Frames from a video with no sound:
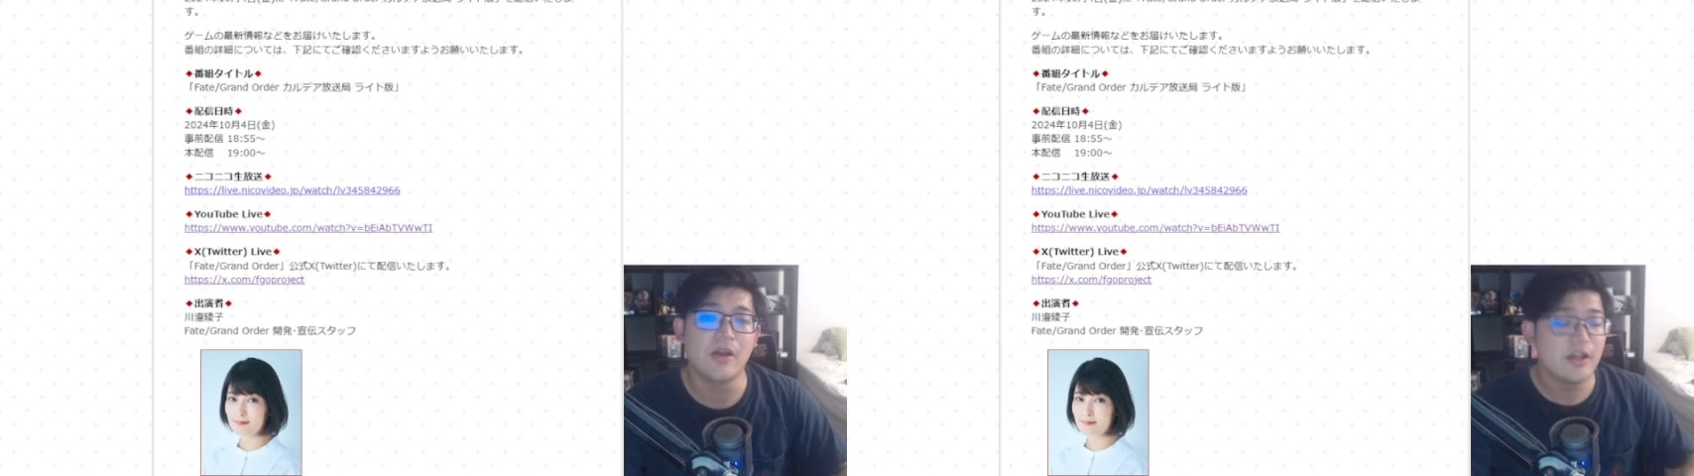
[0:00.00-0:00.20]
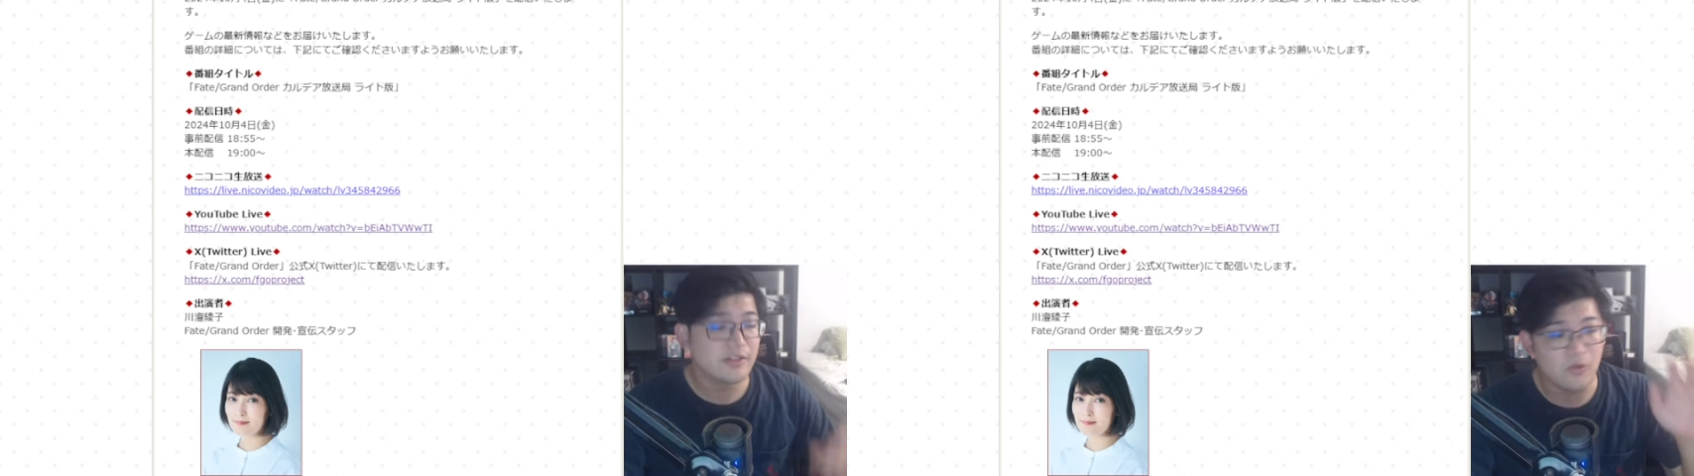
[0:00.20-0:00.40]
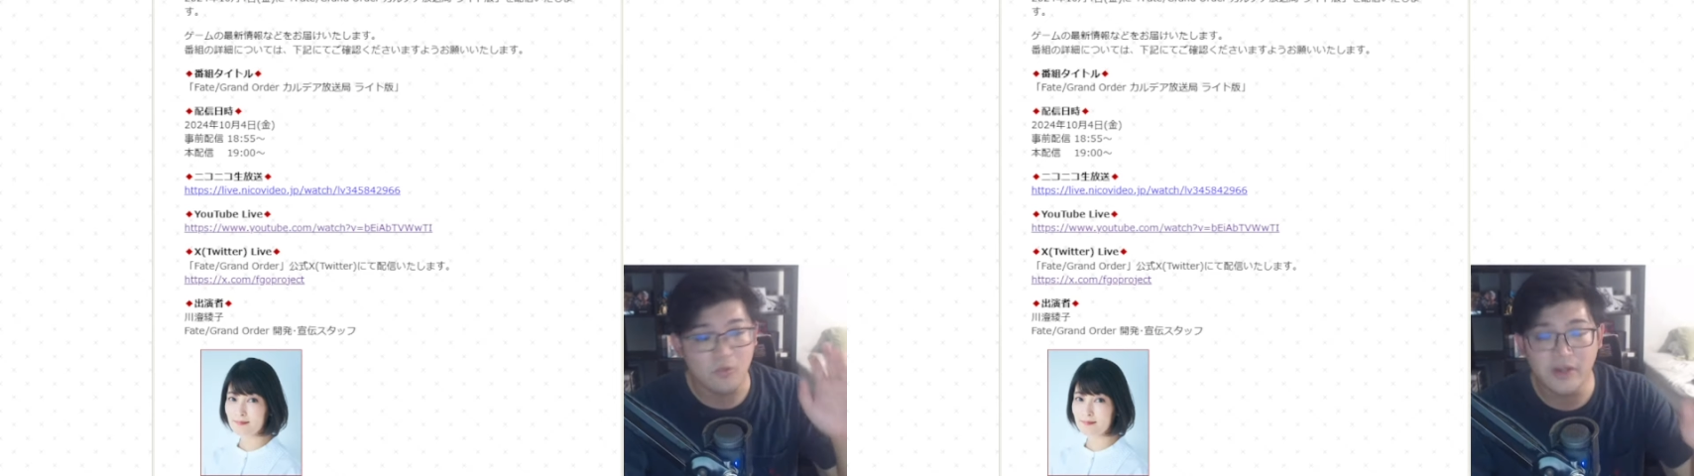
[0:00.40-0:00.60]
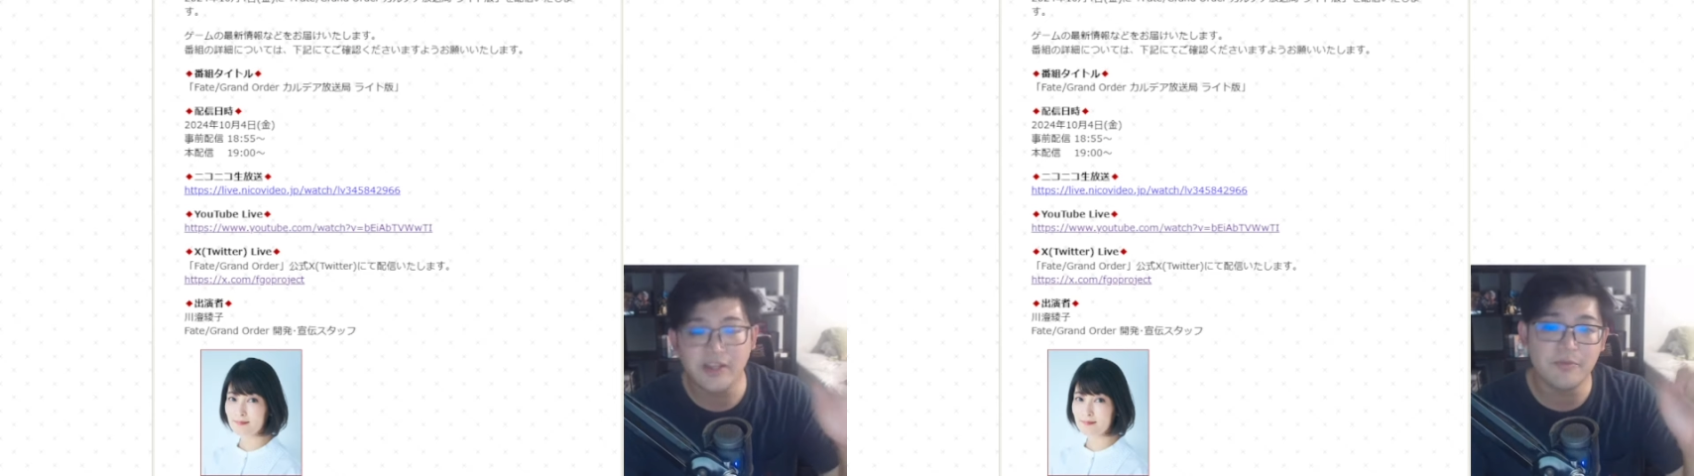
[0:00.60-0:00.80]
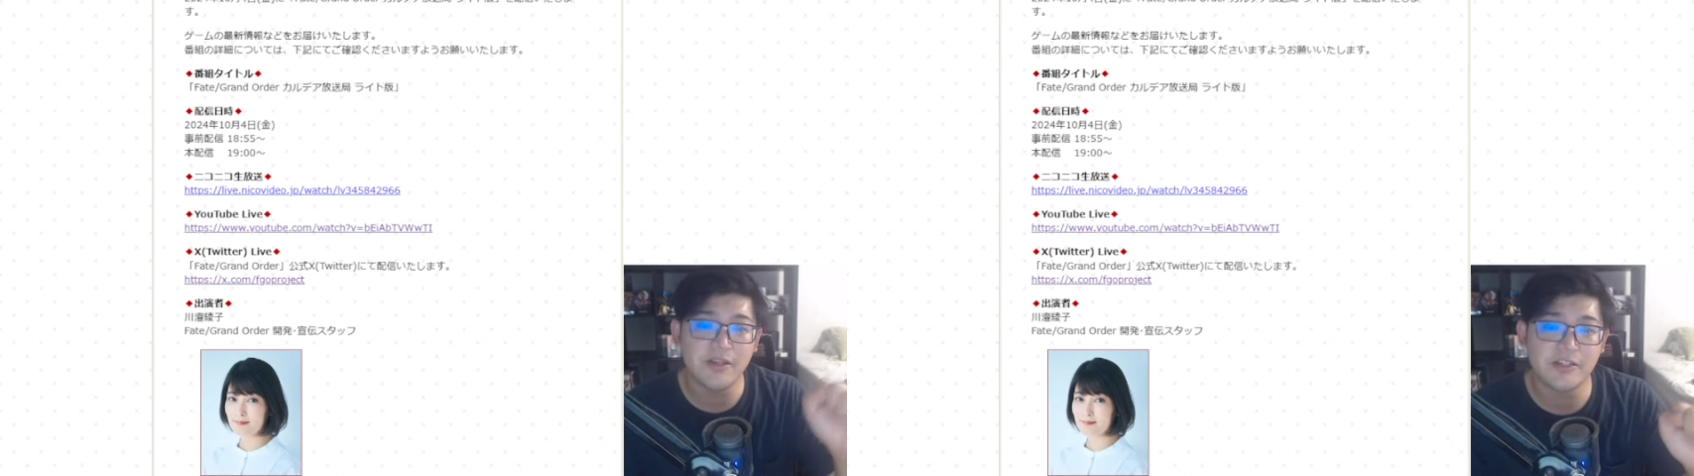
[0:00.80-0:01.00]
So what
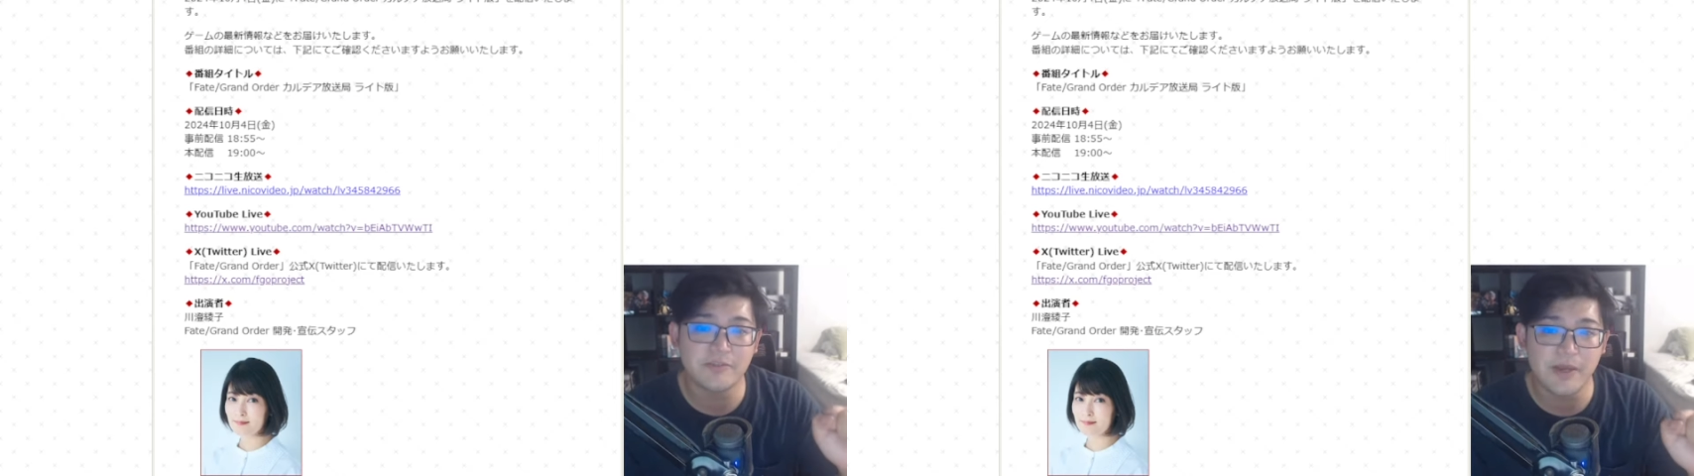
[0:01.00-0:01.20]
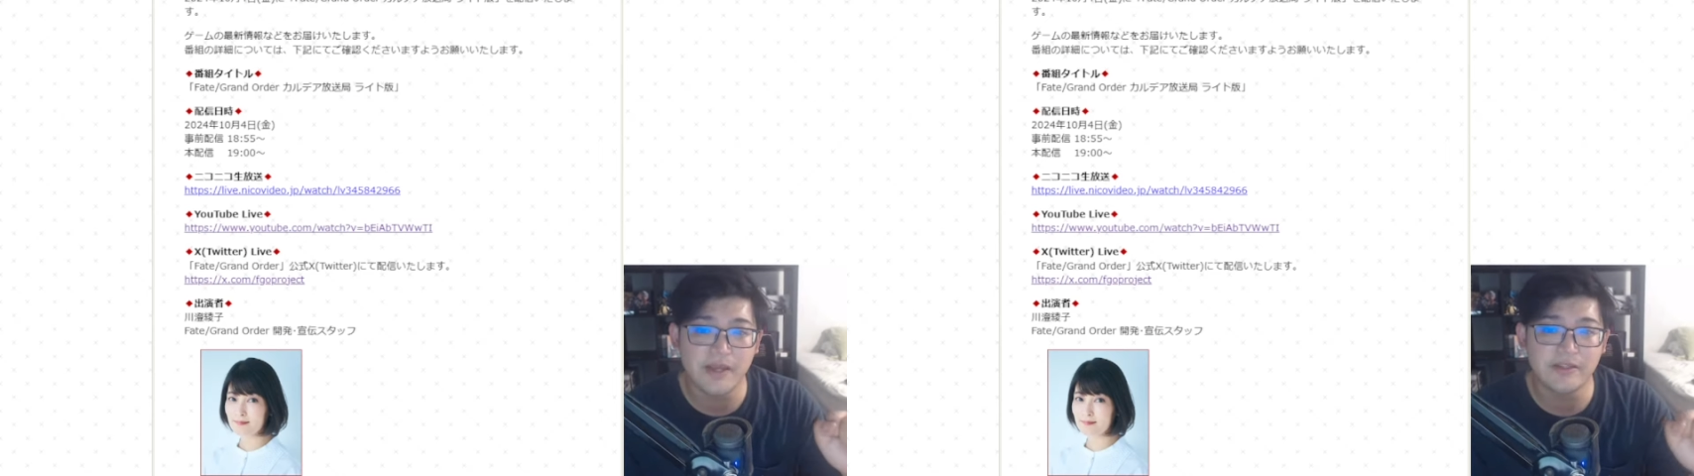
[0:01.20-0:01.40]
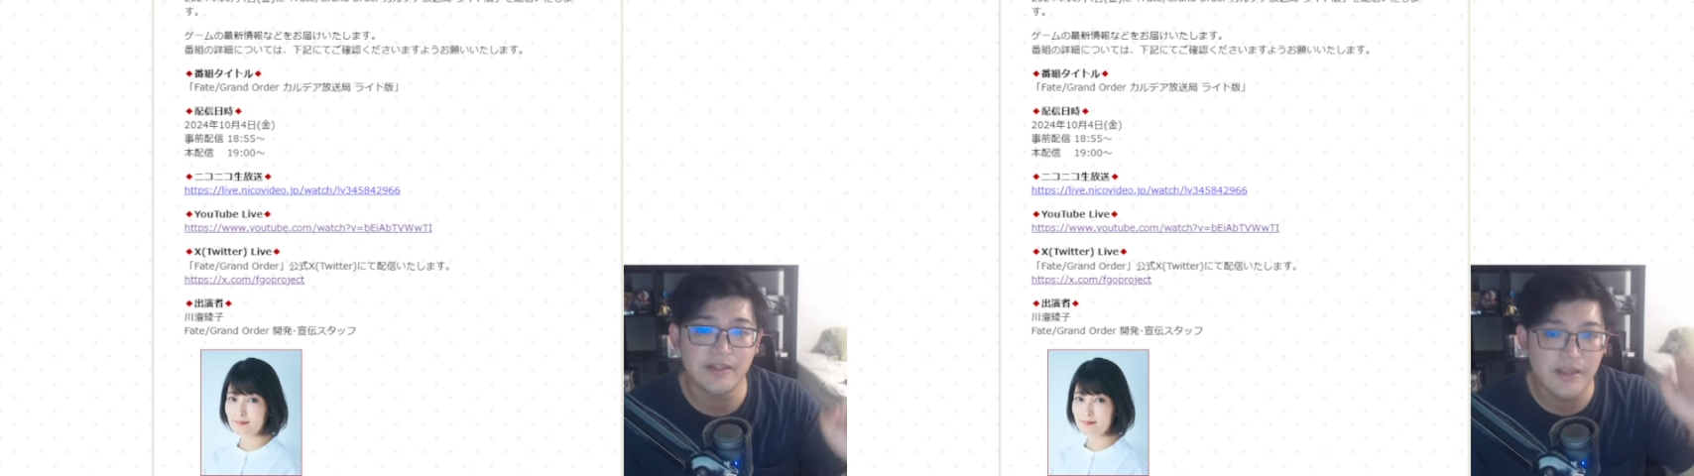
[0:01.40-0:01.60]
can we expect